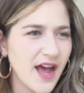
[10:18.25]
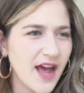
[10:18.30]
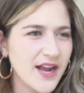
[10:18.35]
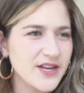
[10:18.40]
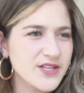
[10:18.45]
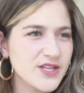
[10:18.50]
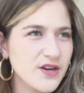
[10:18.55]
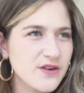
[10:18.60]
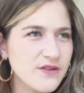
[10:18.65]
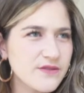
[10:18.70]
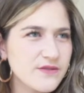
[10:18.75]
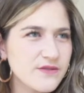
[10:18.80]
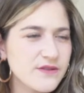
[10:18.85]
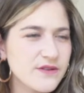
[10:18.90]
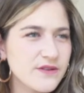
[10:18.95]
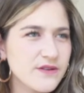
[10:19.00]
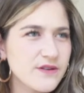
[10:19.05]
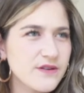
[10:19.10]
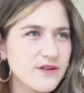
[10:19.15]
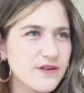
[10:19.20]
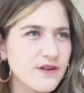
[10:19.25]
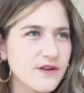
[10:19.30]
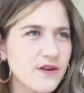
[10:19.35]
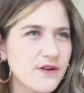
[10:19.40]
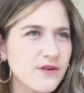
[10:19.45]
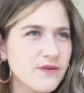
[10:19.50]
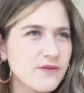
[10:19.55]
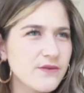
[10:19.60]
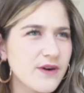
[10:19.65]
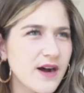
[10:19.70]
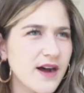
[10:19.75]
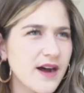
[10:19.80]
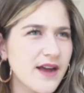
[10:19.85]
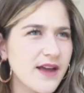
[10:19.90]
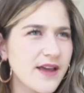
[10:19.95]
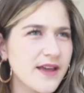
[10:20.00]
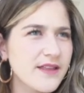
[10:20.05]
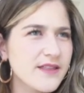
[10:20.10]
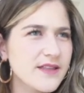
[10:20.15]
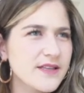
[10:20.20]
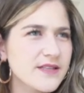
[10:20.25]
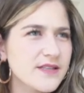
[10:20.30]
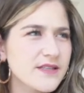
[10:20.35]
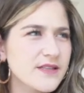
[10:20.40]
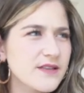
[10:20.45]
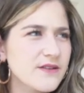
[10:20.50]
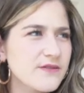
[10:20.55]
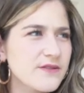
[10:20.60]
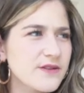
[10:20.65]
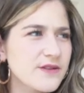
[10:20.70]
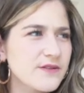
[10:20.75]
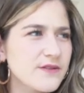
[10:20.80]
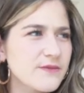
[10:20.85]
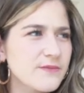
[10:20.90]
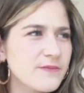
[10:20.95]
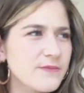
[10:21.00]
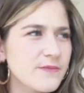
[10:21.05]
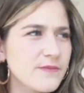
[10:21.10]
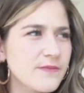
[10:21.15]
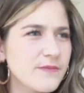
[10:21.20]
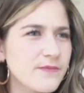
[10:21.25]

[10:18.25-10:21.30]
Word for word: I don't know why this YouTube